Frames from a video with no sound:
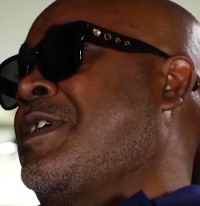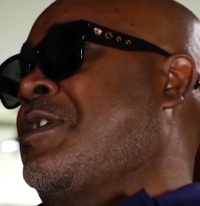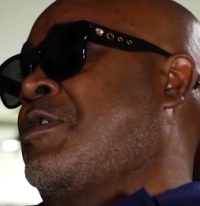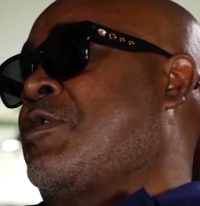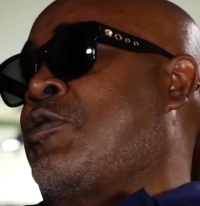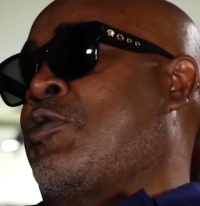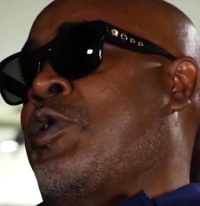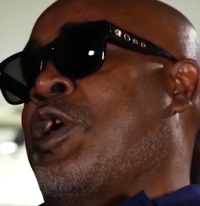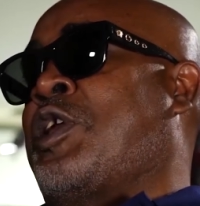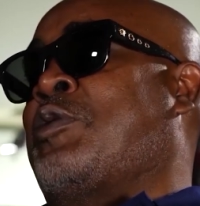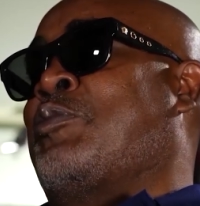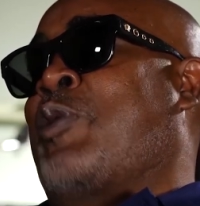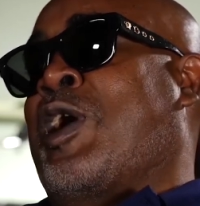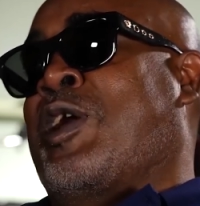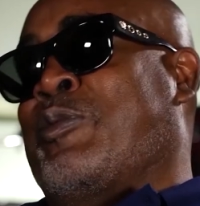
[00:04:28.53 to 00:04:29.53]
so let
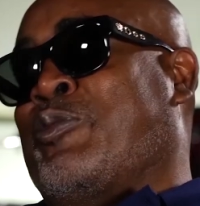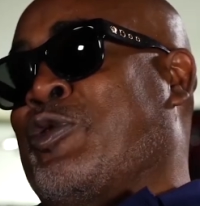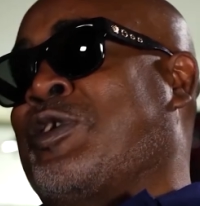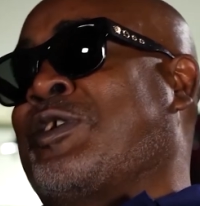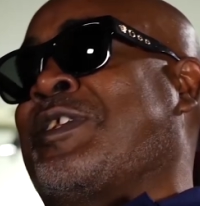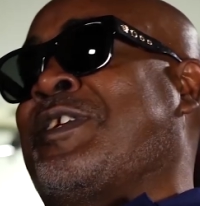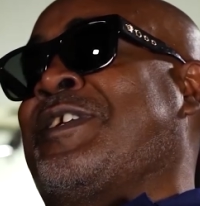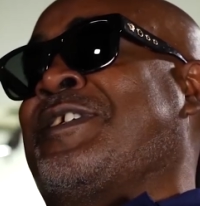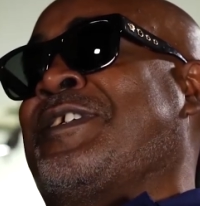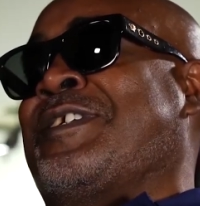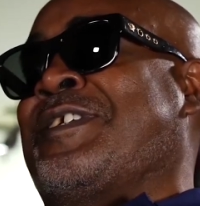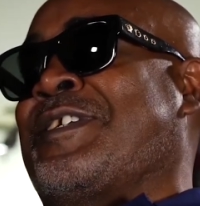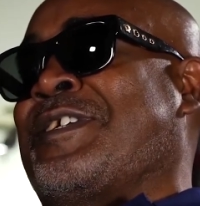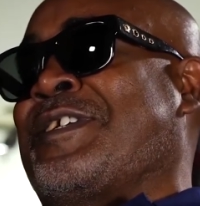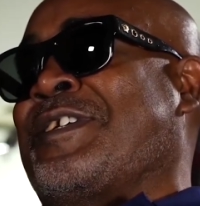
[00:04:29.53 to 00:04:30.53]
them buy the book then.
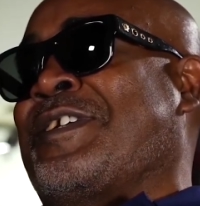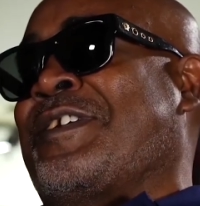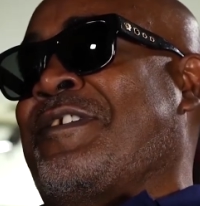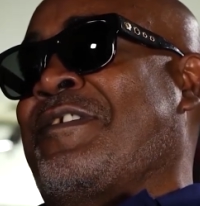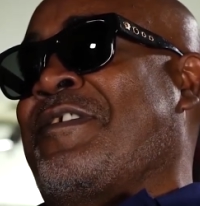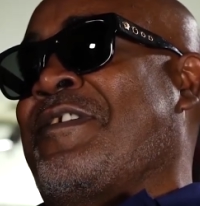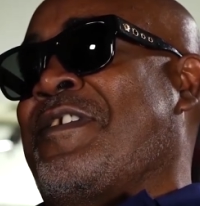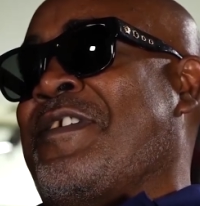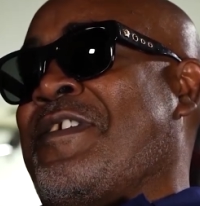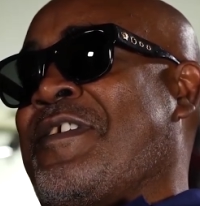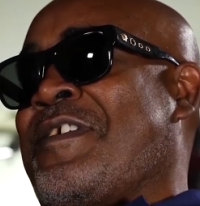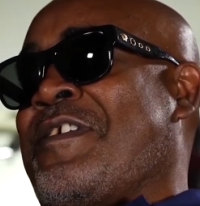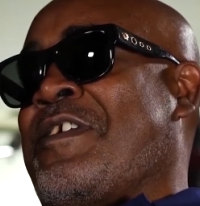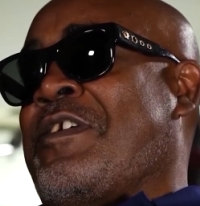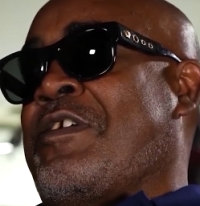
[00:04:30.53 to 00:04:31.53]
Okay, well, I'm just going to read
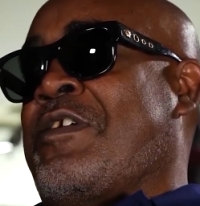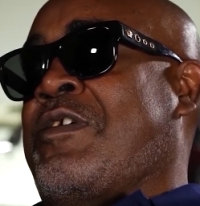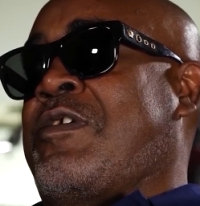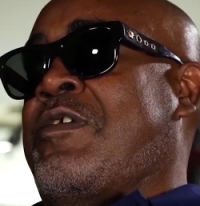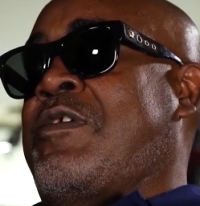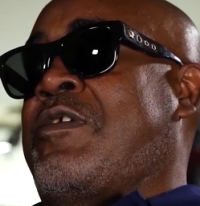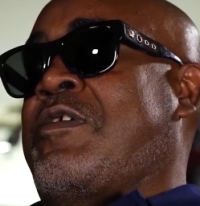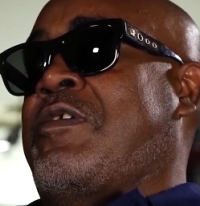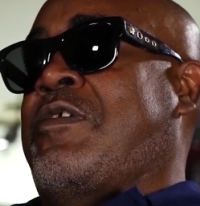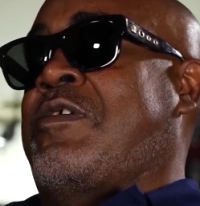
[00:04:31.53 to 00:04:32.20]
this passage.